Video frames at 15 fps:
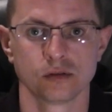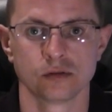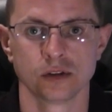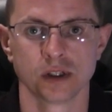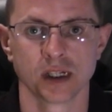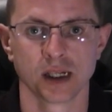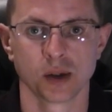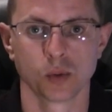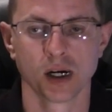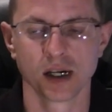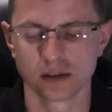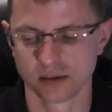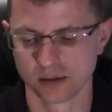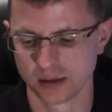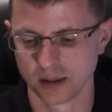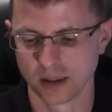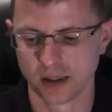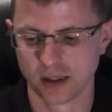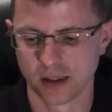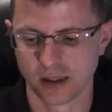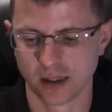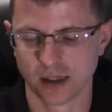really well.
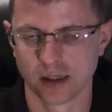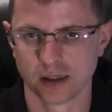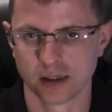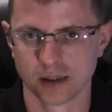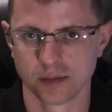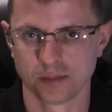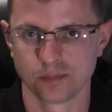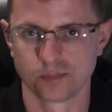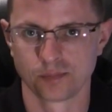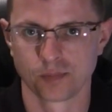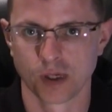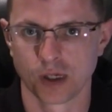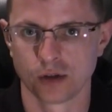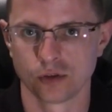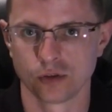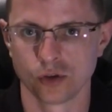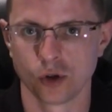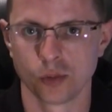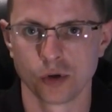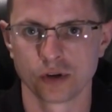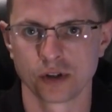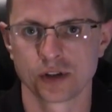Um,
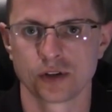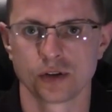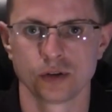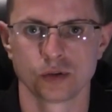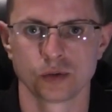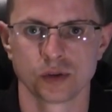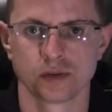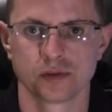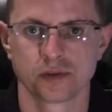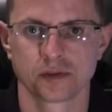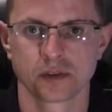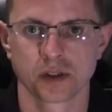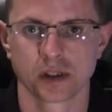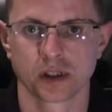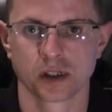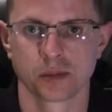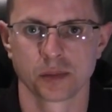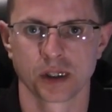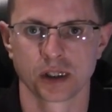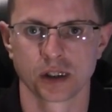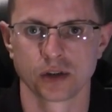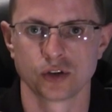no more issues with um,
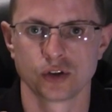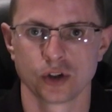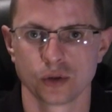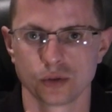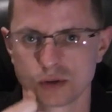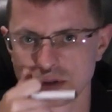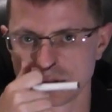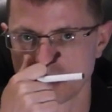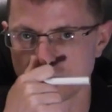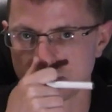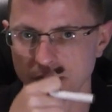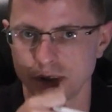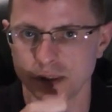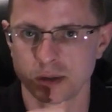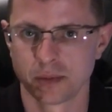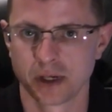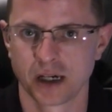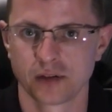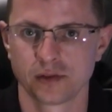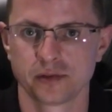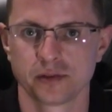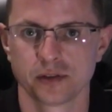any juice in the
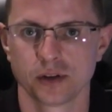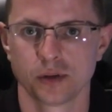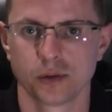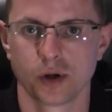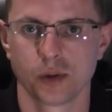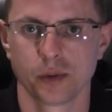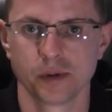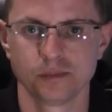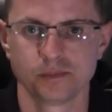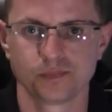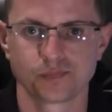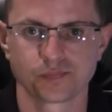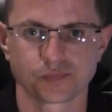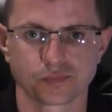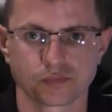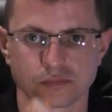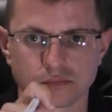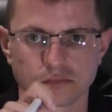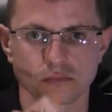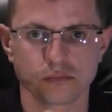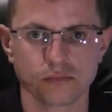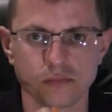mouth at the moment.
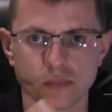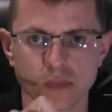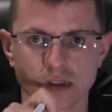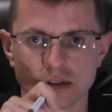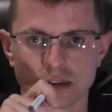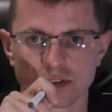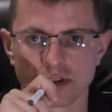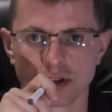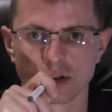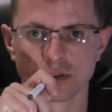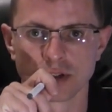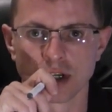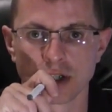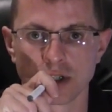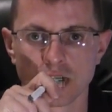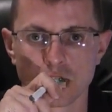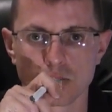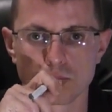Let's give it another go.